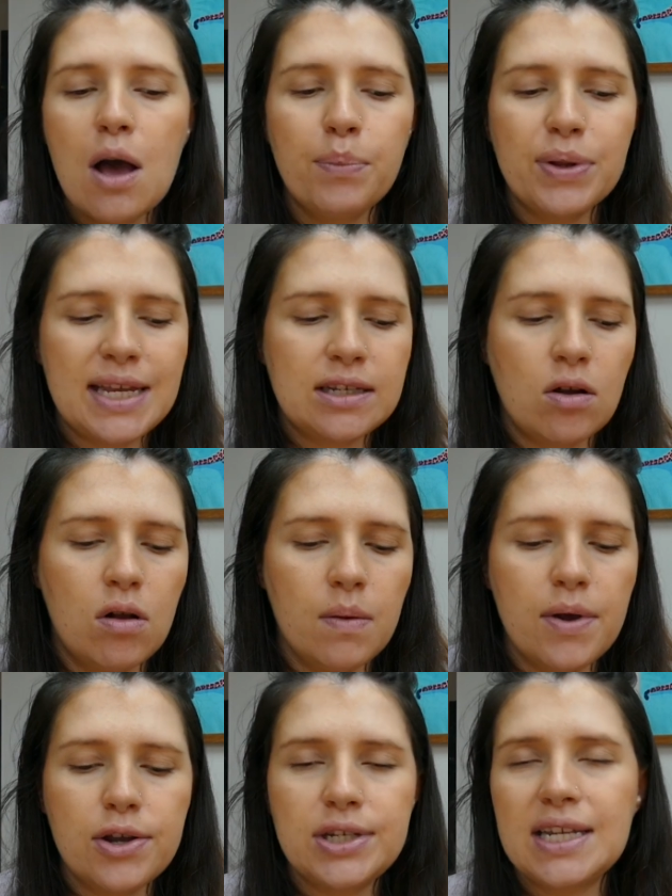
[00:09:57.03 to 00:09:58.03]
but it's
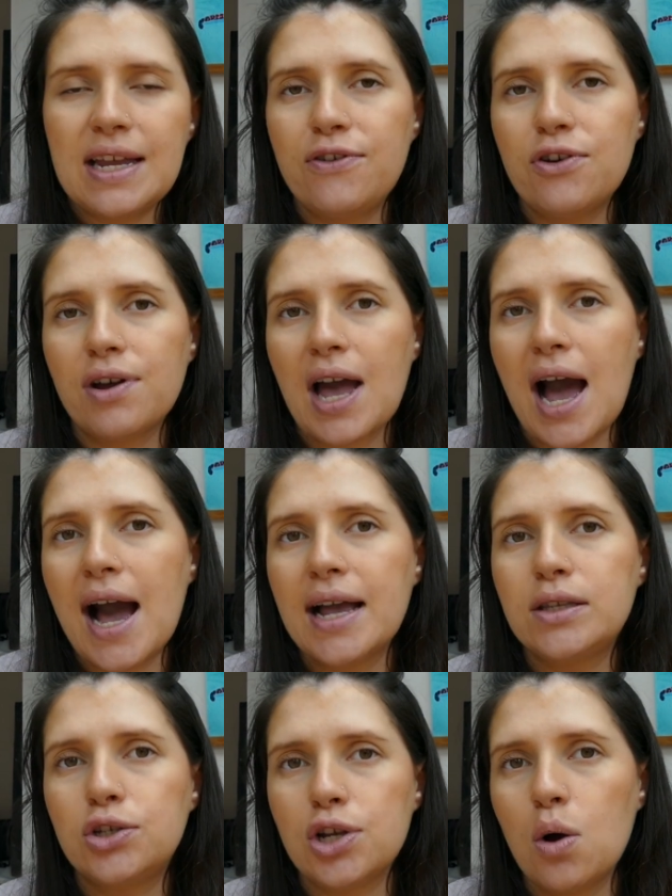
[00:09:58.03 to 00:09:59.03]
almost as if your
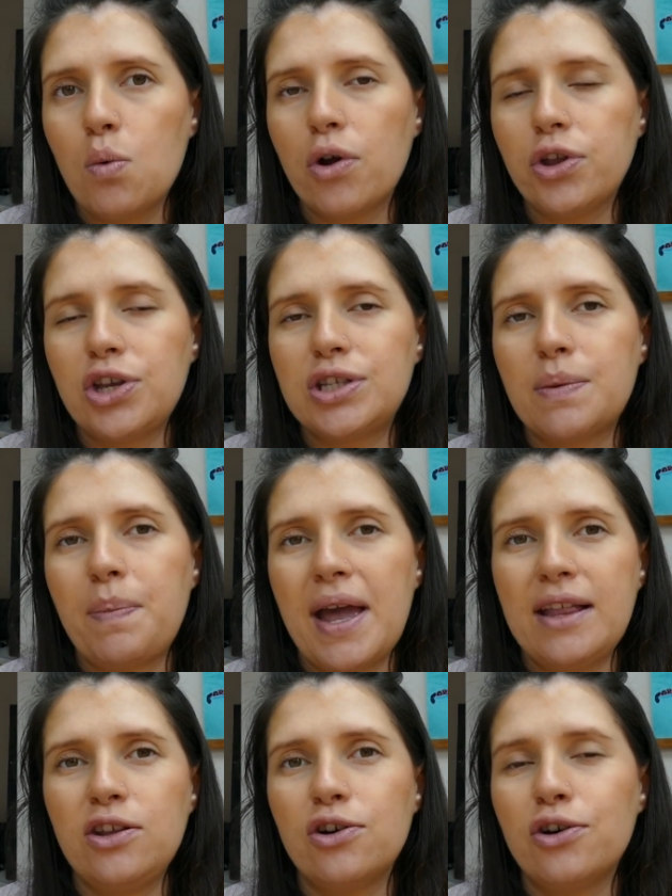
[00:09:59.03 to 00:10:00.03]
guides don't want you to
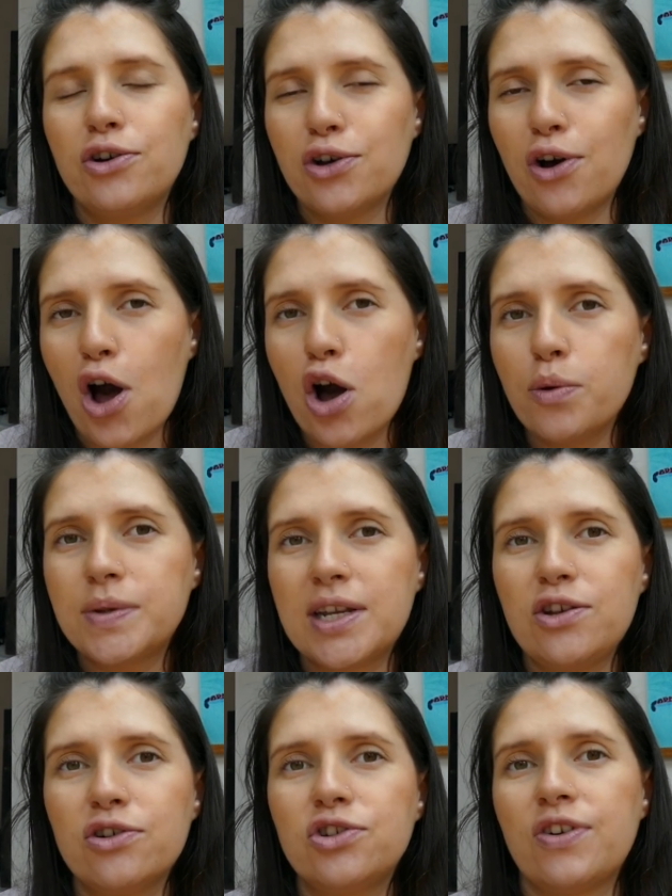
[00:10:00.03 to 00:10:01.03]
pin your hopes
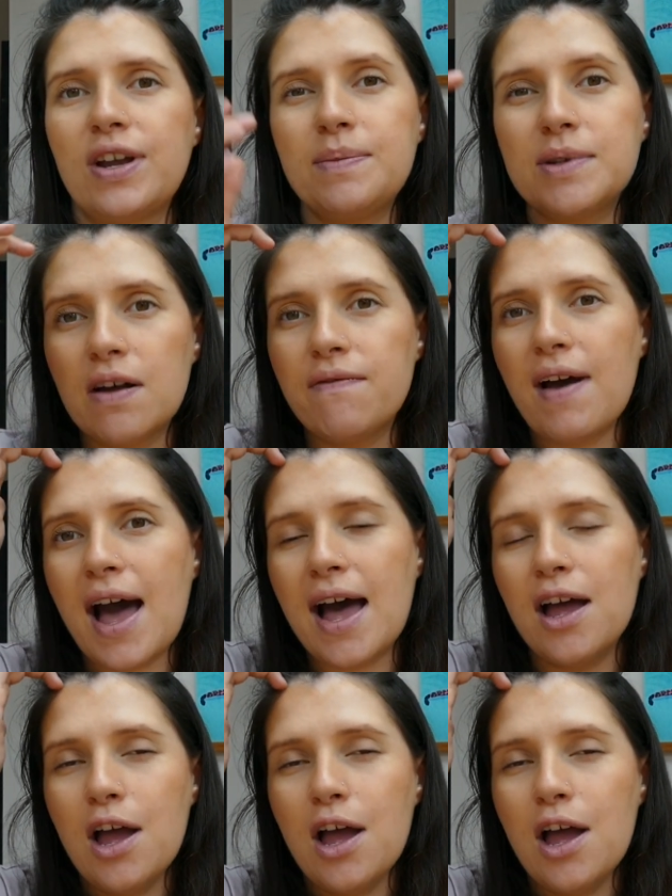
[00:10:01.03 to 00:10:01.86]
and your dreams on that,